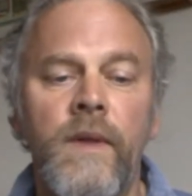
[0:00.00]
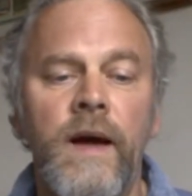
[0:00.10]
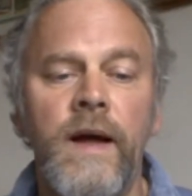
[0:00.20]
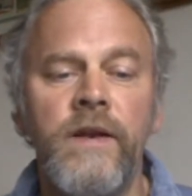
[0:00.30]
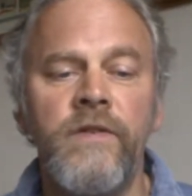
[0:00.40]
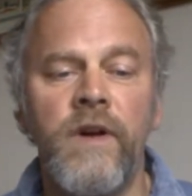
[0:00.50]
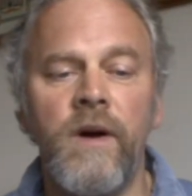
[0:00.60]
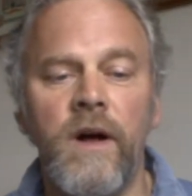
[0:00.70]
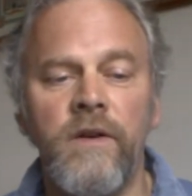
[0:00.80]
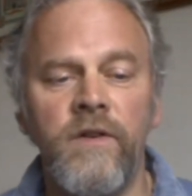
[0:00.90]
And
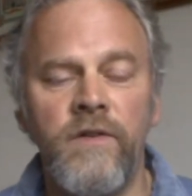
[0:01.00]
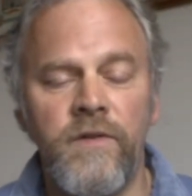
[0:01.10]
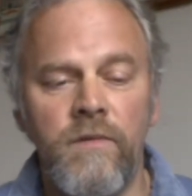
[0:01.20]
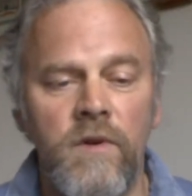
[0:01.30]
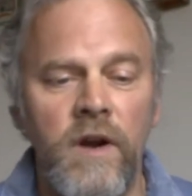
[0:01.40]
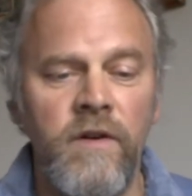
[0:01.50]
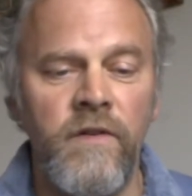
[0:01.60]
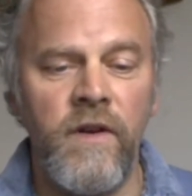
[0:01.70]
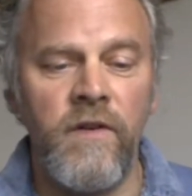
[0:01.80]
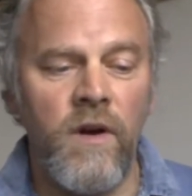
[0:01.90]
I just
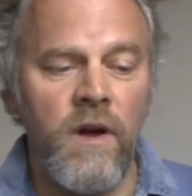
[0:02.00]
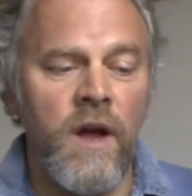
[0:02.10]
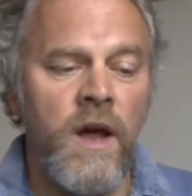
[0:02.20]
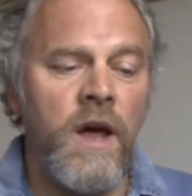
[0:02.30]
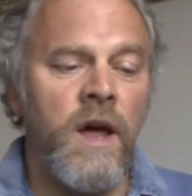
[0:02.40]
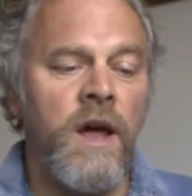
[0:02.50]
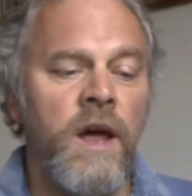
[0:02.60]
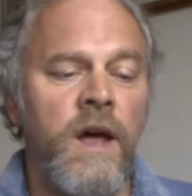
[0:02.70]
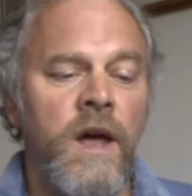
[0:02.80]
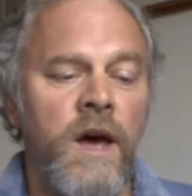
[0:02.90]
noticed this
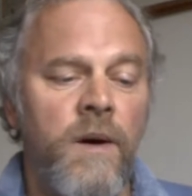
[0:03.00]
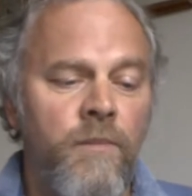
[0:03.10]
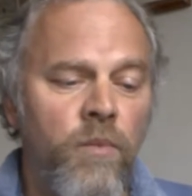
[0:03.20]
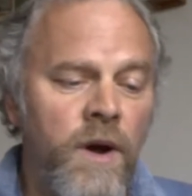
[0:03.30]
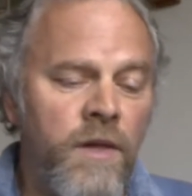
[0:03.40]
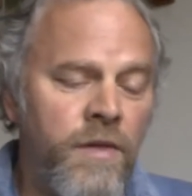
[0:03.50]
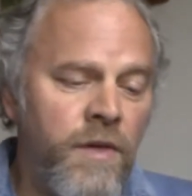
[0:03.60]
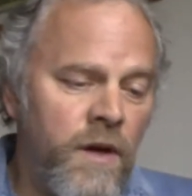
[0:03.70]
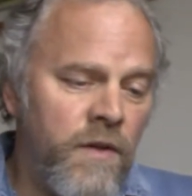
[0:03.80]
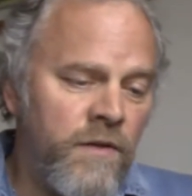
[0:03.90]
with
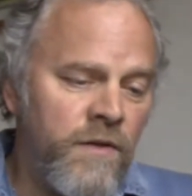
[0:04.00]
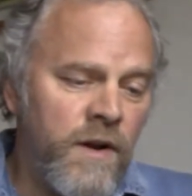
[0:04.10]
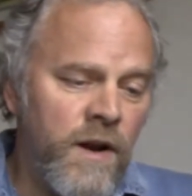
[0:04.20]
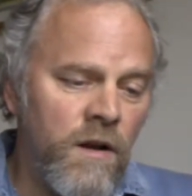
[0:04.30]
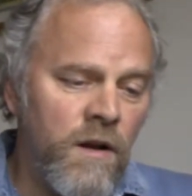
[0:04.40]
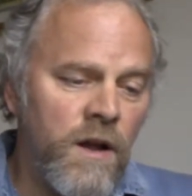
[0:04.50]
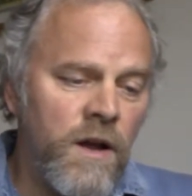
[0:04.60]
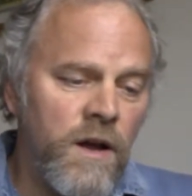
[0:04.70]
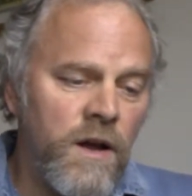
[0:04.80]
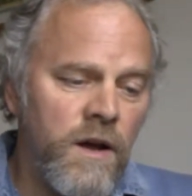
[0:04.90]
this
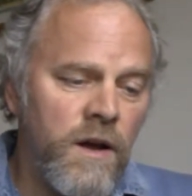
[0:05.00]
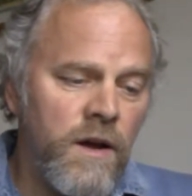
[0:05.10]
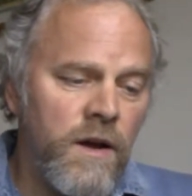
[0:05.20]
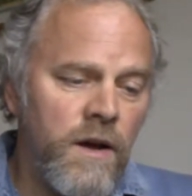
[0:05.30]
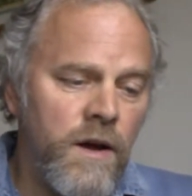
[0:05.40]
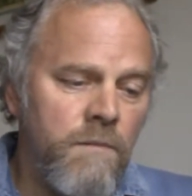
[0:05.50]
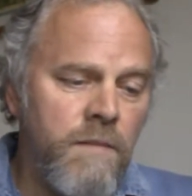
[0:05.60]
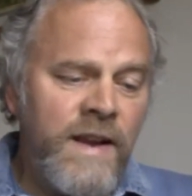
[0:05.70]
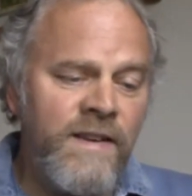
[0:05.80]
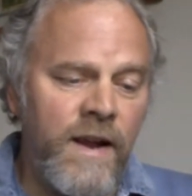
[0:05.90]
little
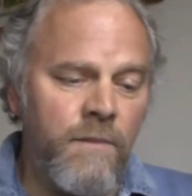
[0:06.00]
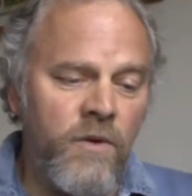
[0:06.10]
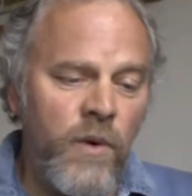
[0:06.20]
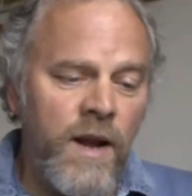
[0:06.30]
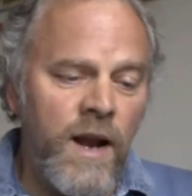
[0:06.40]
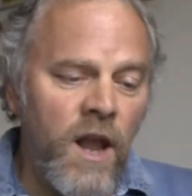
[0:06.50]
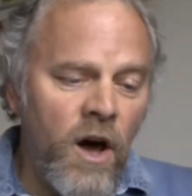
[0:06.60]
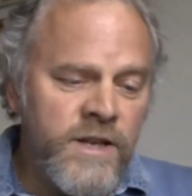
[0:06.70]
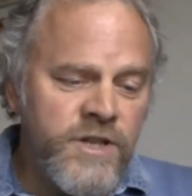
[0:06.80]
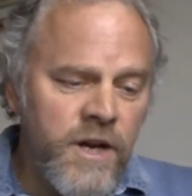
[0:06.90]
meeting between
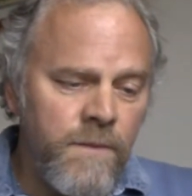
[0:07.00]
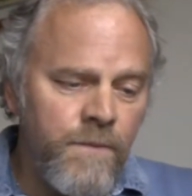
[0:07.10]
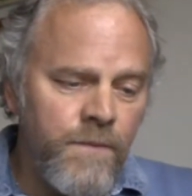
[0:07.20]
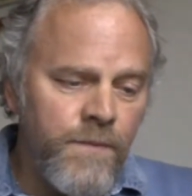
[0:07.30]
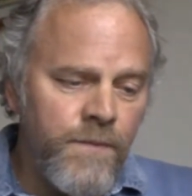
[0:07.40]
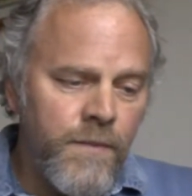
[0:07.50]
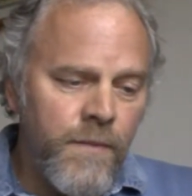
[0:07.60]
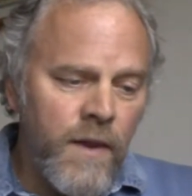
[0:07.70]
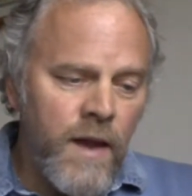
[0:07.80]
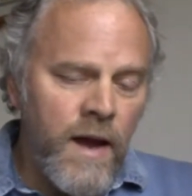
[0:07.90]
Elijah
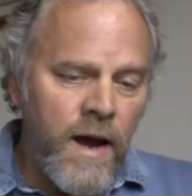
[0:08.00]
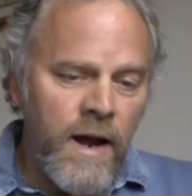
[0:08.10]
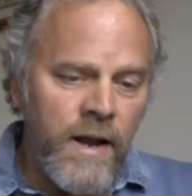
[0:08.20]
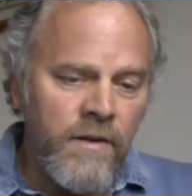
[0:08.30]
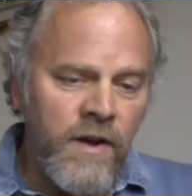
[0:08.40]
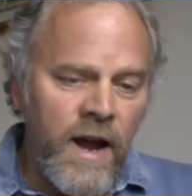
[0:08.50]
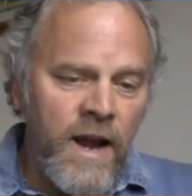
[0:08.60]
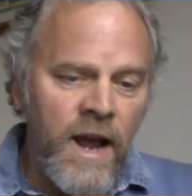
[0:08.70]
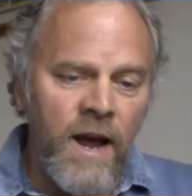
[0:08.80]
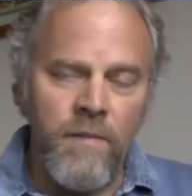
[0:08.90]
and
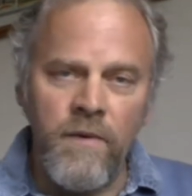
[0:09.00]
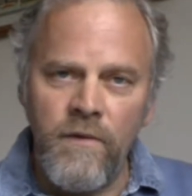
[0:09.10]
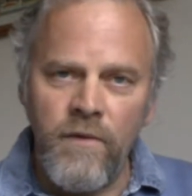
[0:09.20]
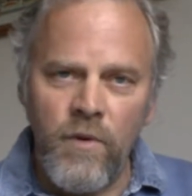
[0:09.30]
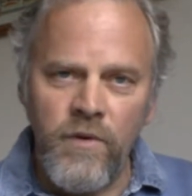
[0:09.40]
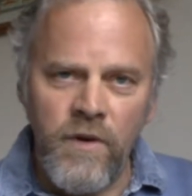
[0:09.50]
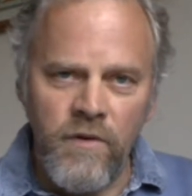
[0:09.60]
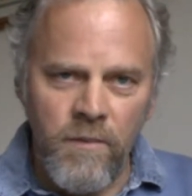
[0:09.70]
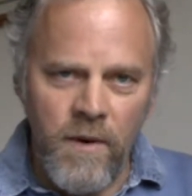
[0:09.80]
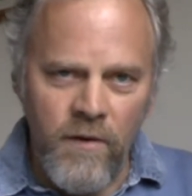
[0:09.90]
Ahab. Of course, there
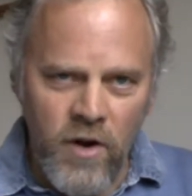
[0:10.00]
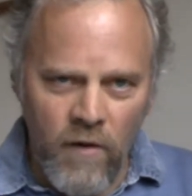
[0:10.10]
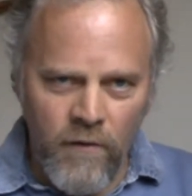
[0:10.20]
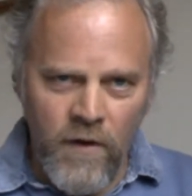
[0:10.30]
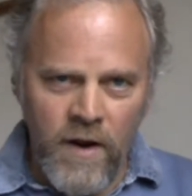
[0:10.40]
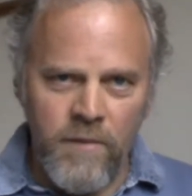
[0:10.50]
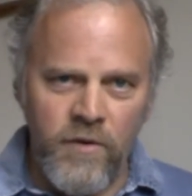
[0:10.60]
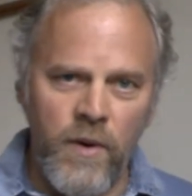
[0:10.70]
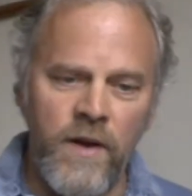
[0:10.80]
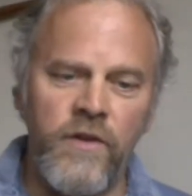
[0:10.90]
was a bit of a conflict
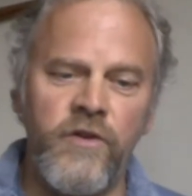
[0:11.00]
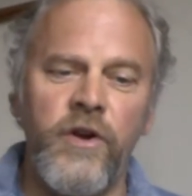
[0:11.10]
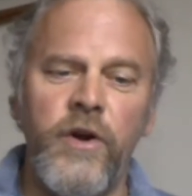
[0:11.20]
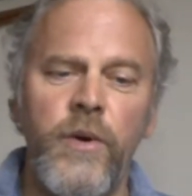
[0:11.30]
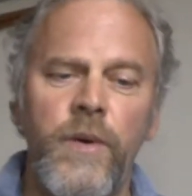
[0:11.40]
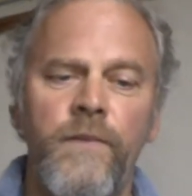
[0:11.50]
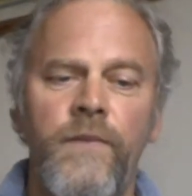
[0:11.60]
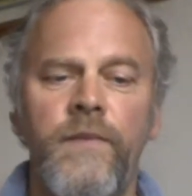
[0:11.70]
between the two.